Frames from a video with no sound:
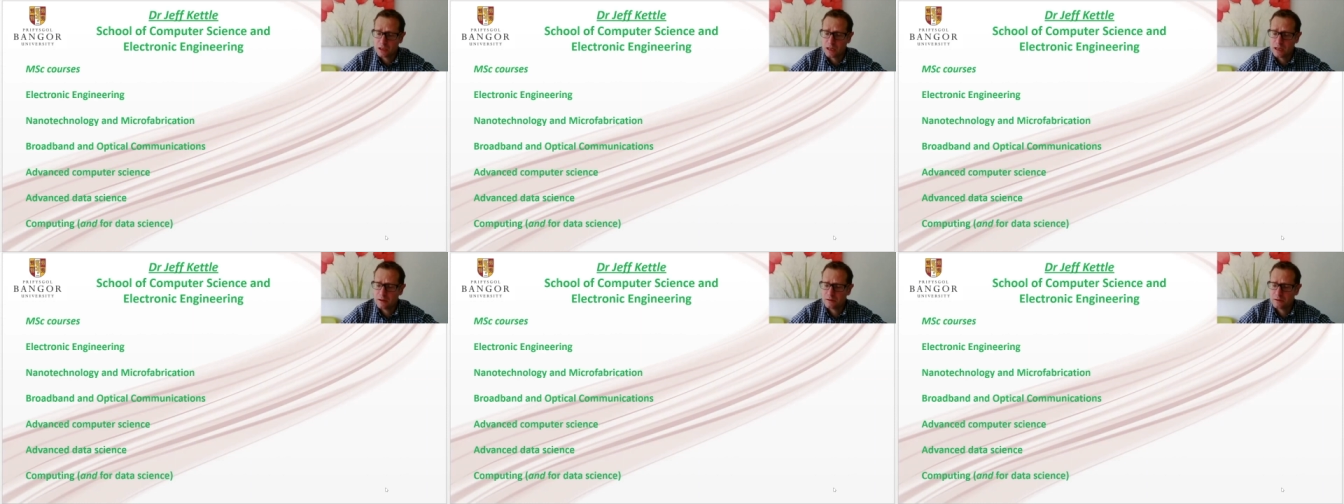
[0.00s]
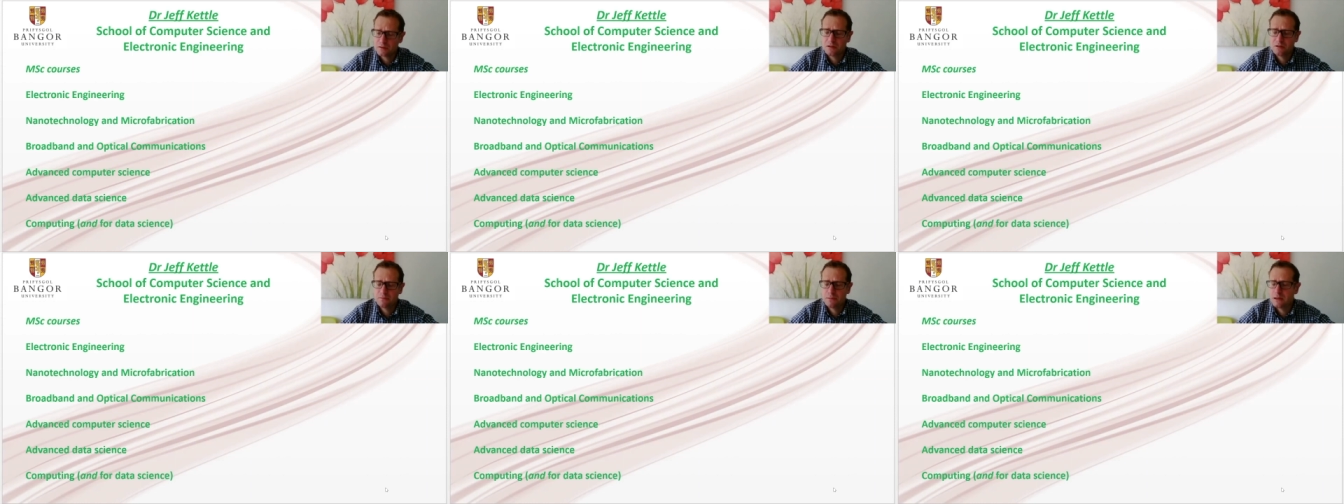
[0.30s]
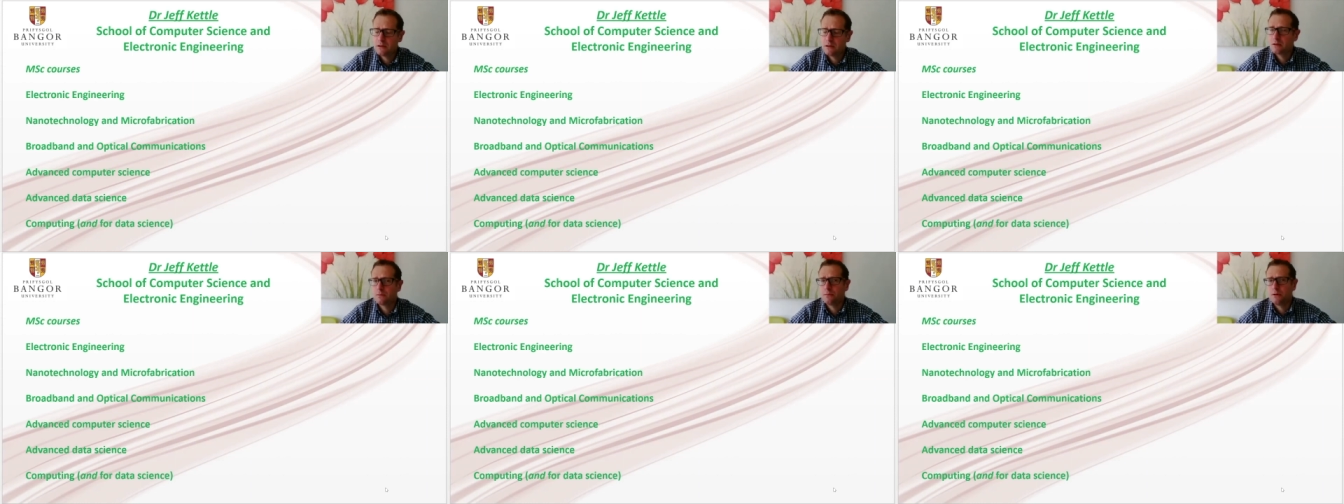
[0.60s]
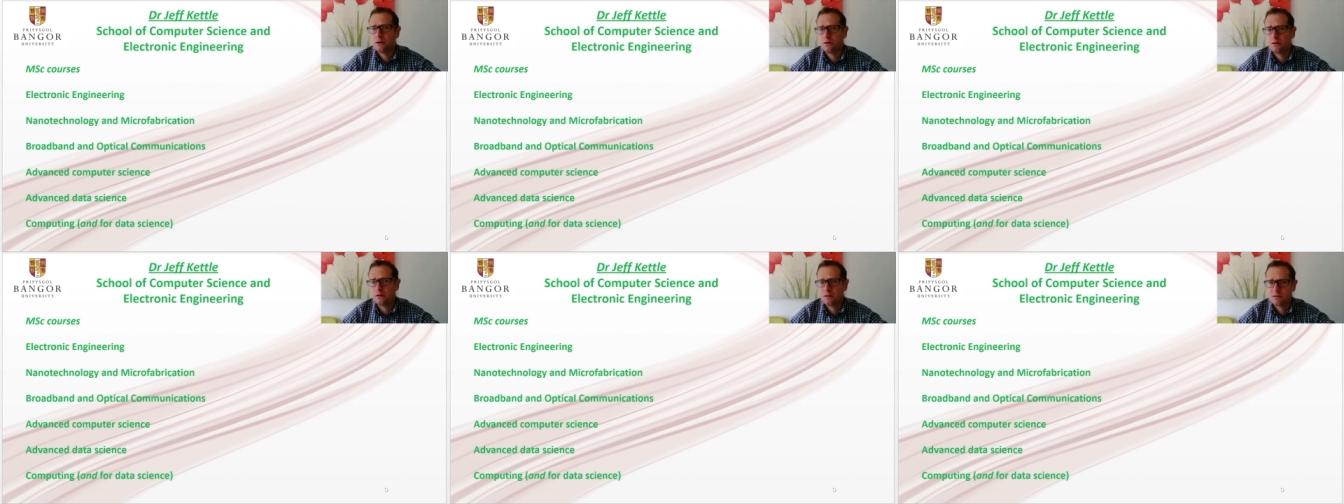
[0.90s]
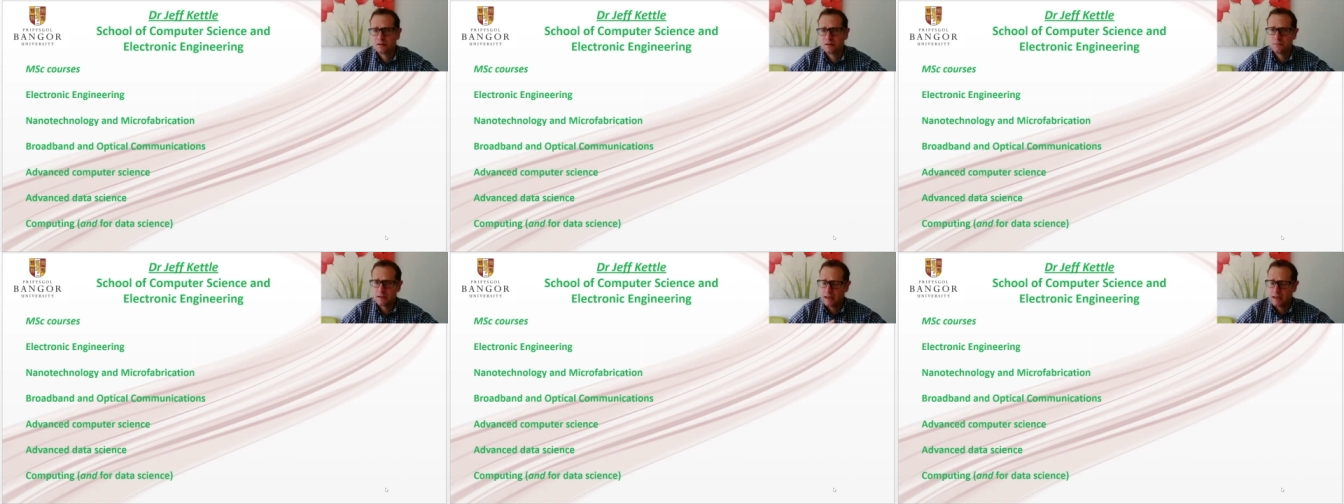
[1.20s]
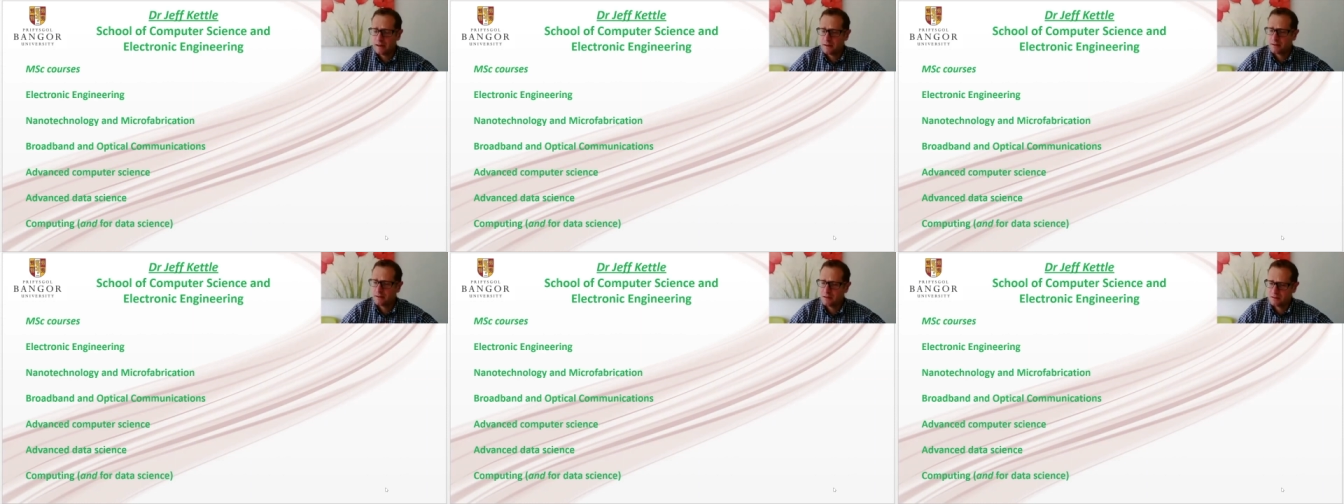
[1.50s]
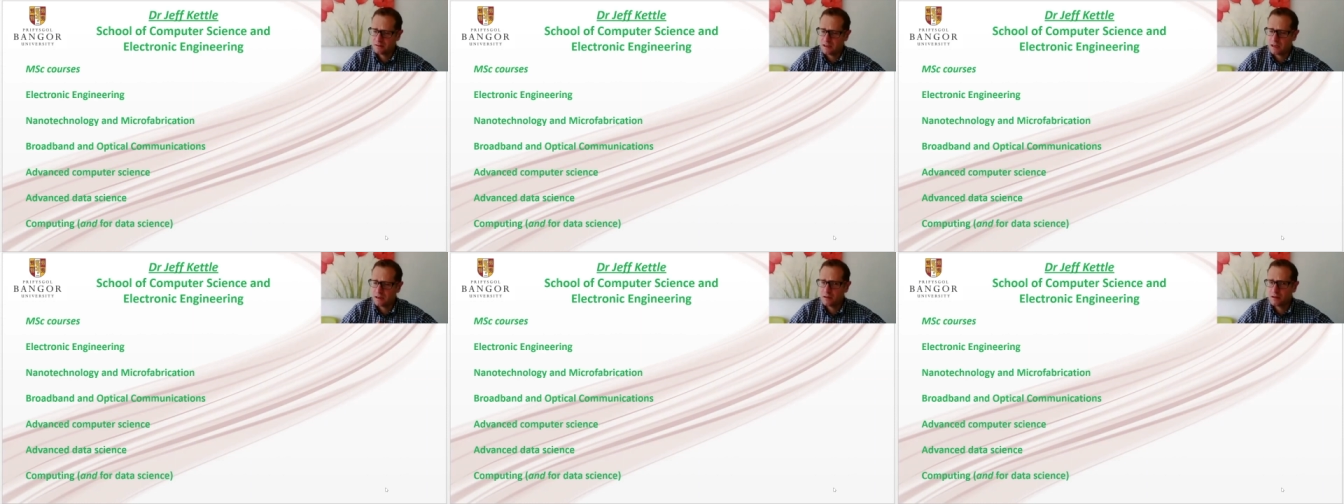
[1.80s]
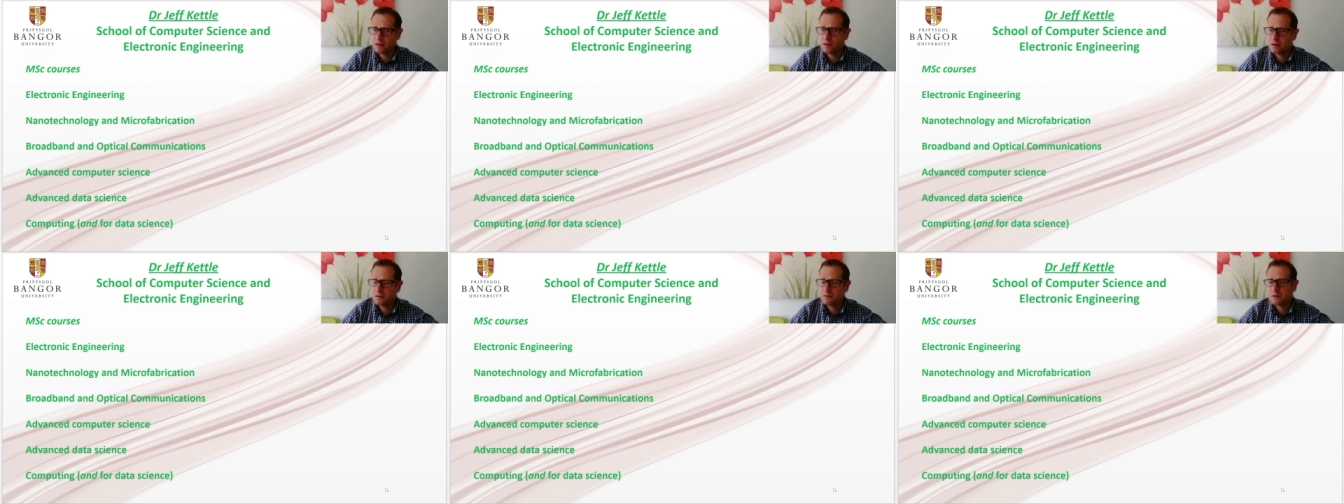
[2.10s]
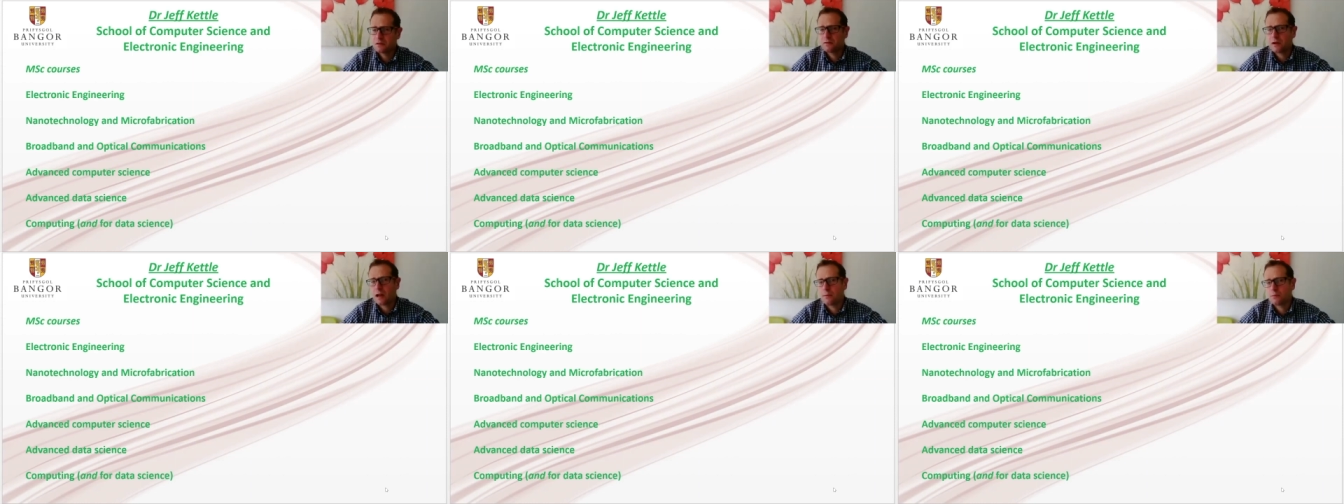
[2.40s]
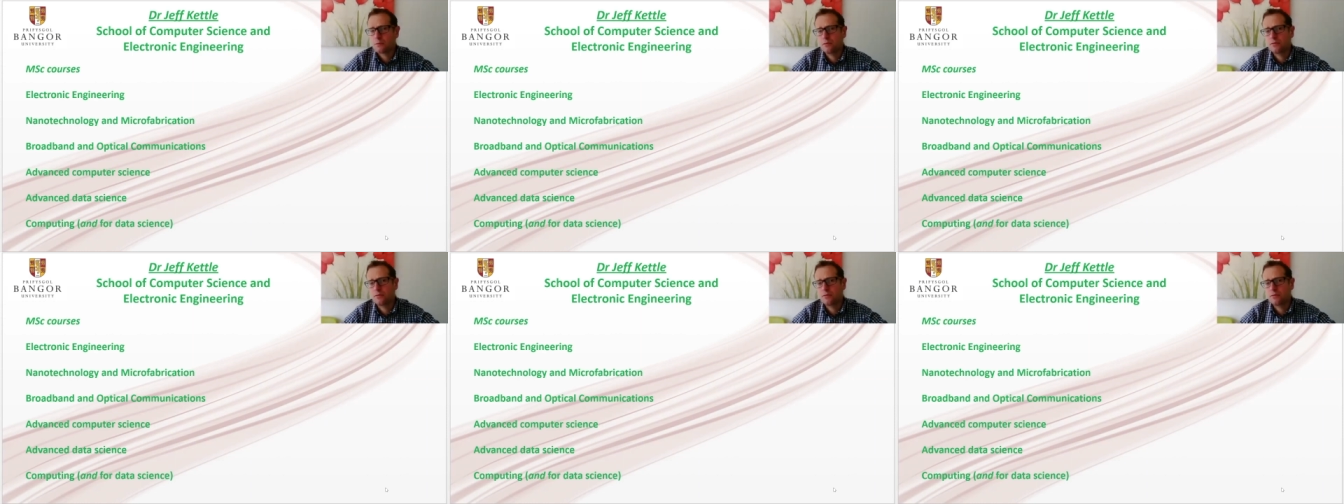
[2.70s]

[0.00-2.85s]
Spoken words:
allows you to build upon some of that understanding you've developed